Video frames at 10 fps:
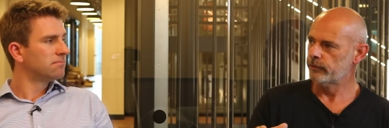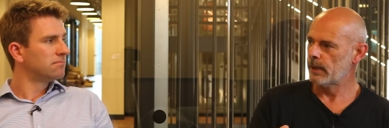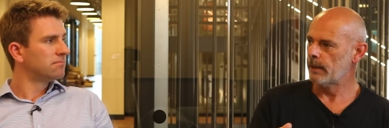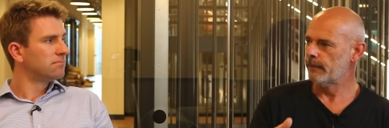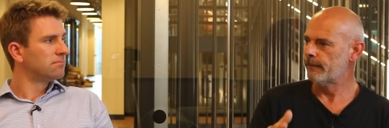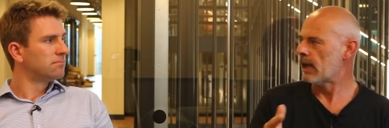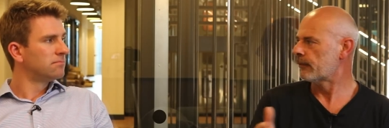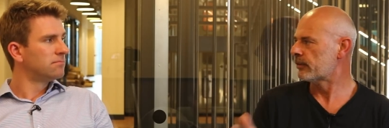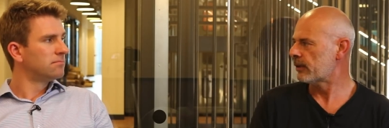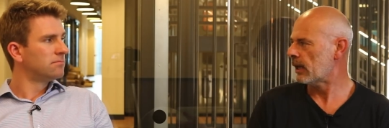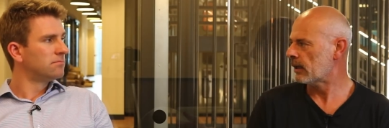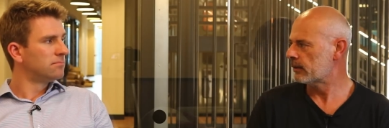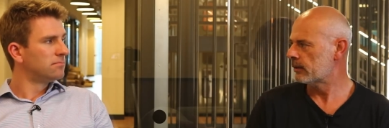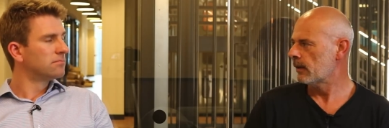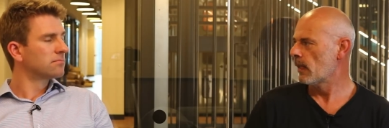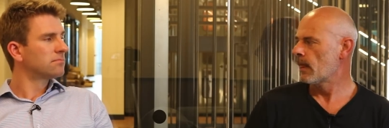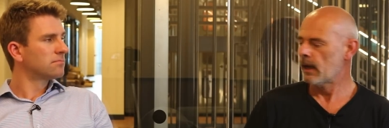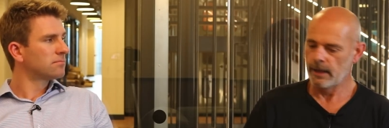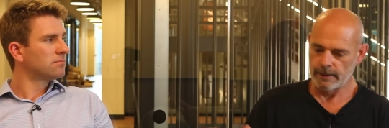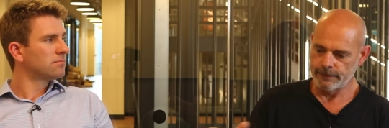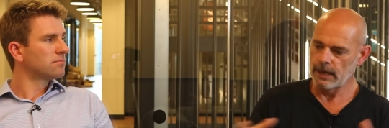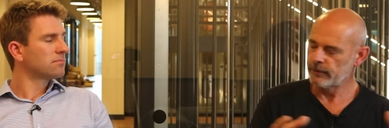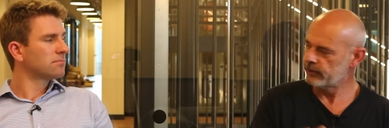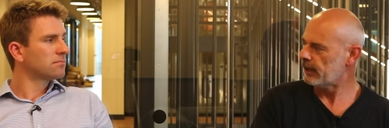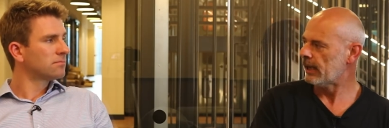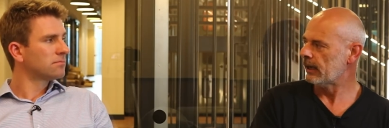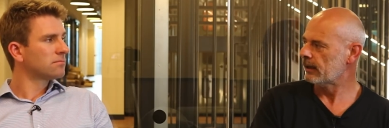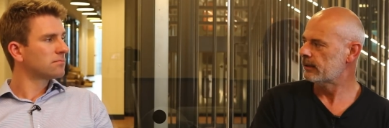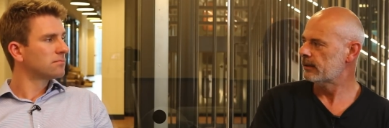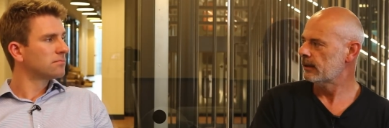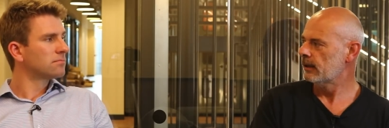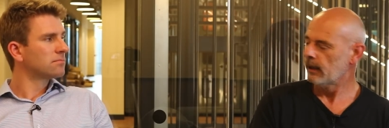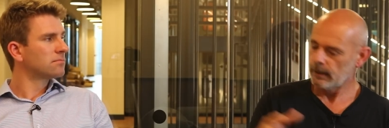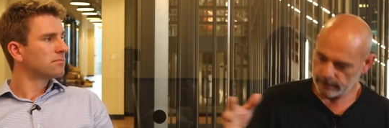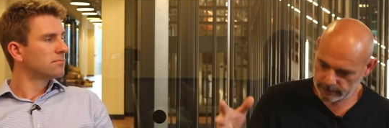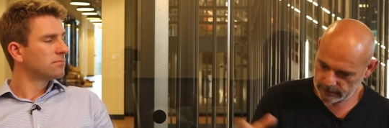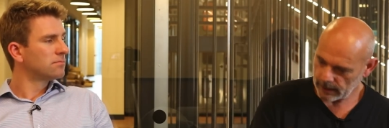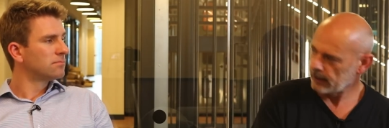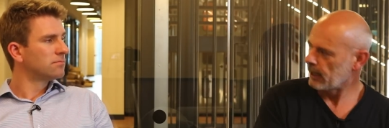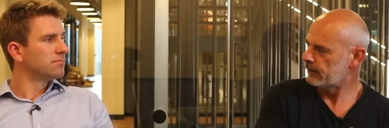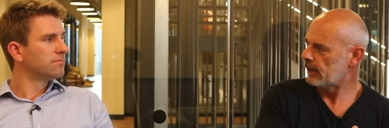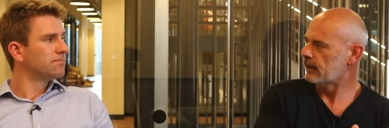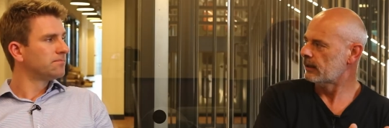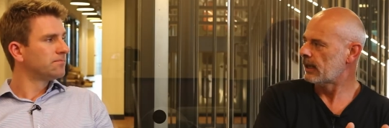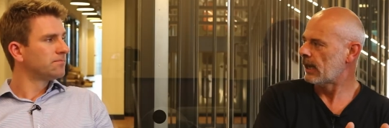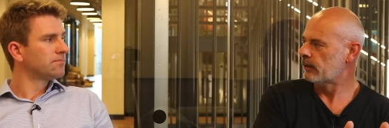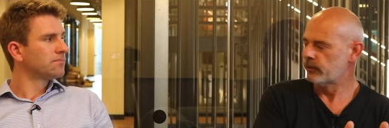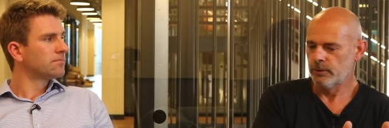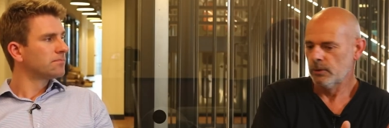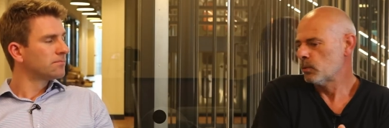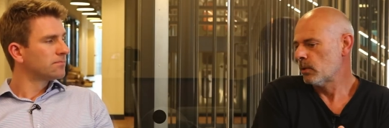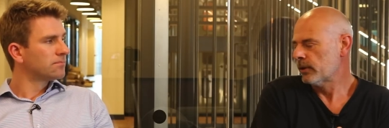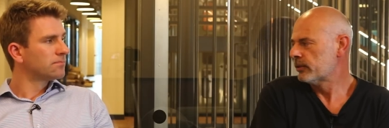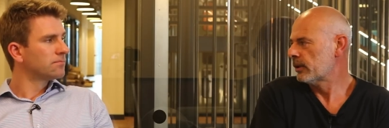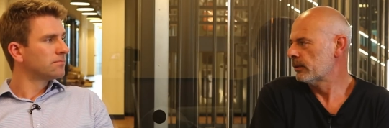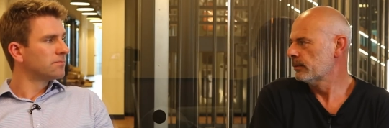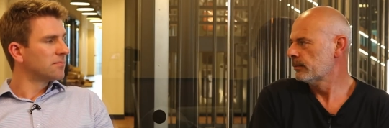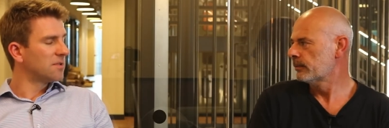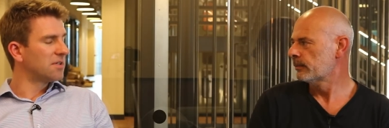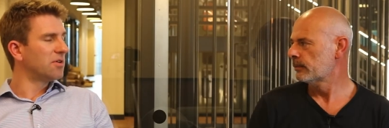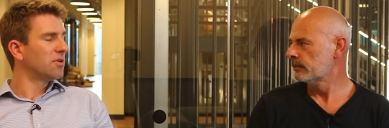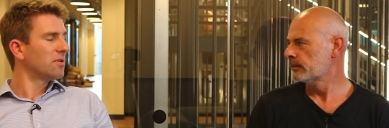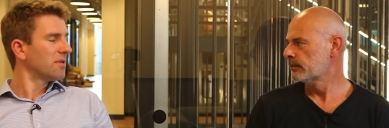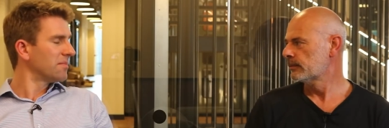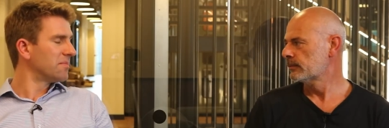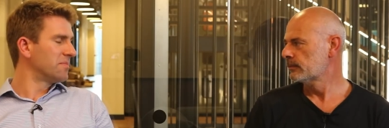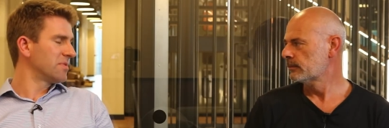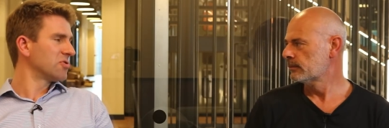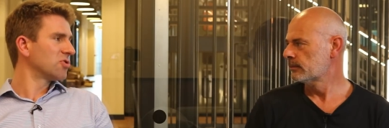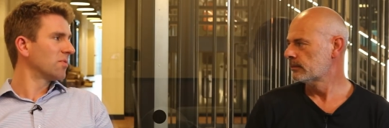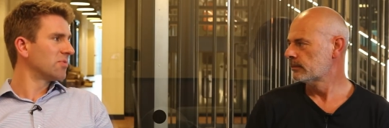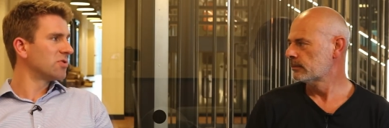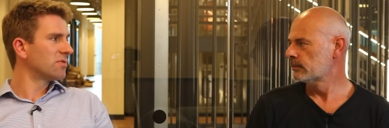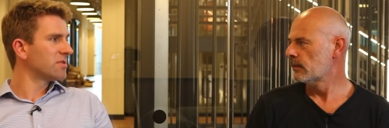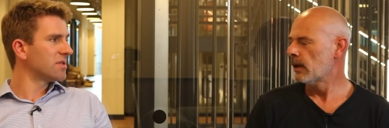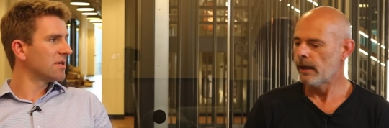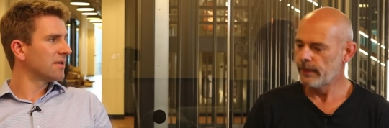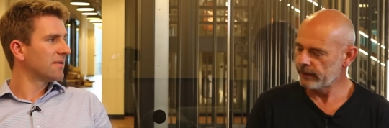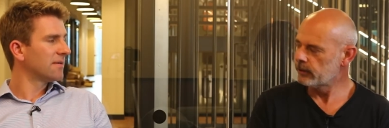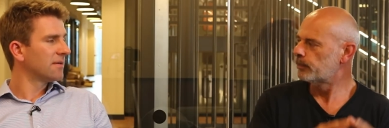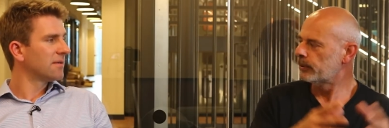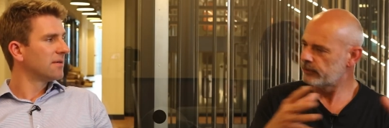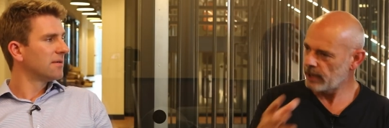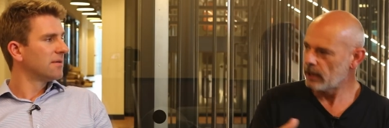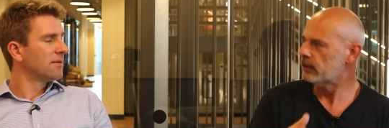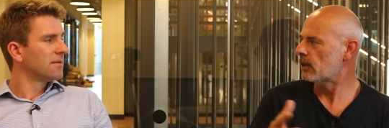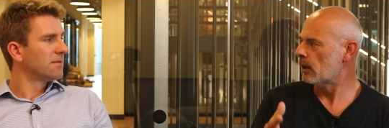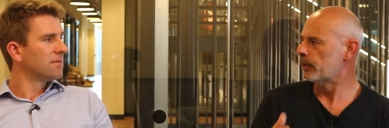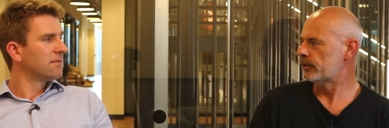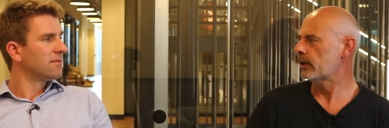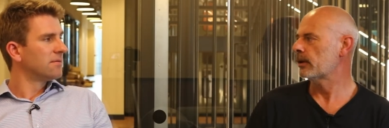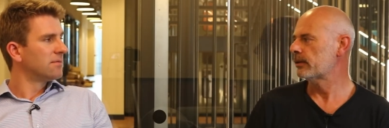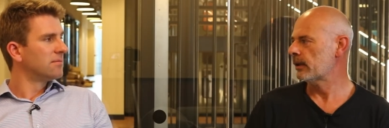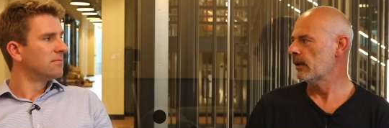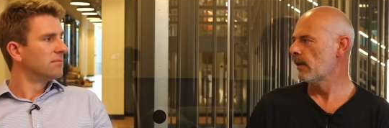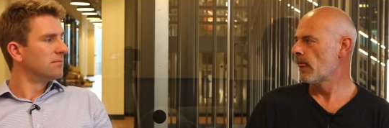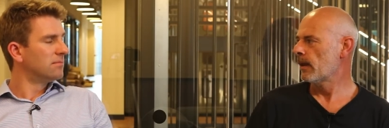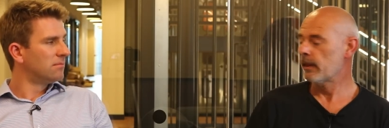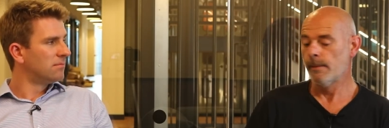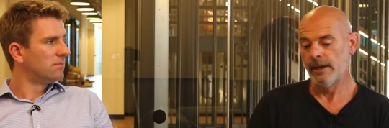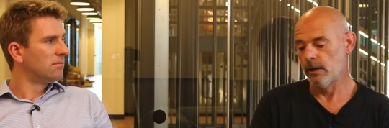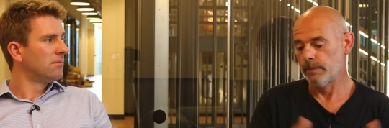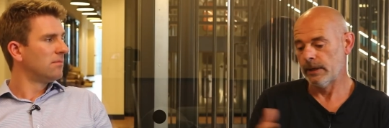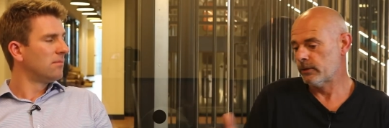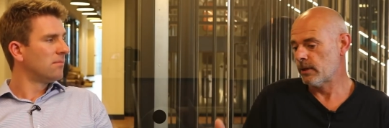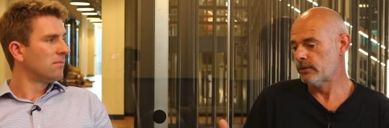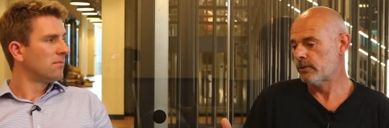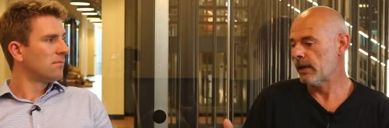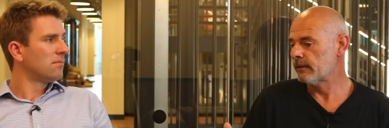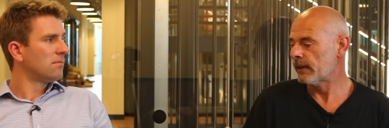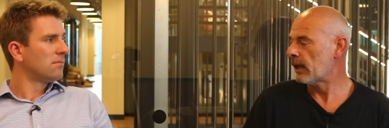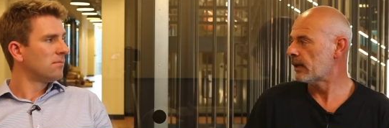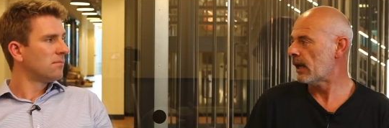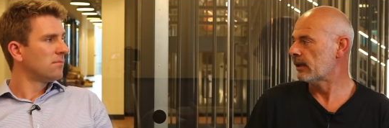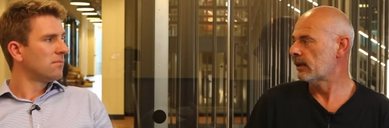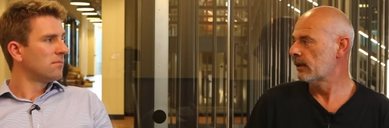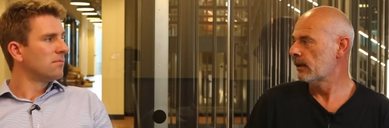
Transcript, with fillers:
Speaker 1: of maybe five or six. And out of the five or six, they'll get taken down to one or two.
Speaker 2: And you know the potential opportunity there. And that's
Speaker 1: a potential opportunity. Mm. And there might not be a, a trade for that day,